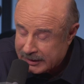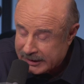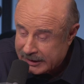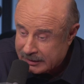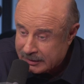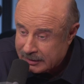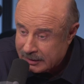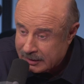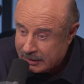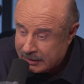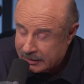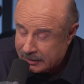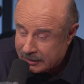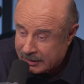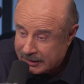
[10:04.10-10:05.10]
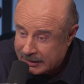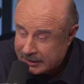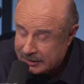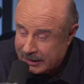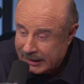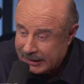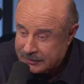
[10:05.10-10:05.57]
to get they're going to
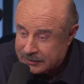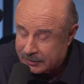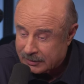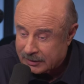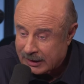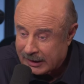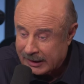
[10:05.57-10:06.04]
get canceled.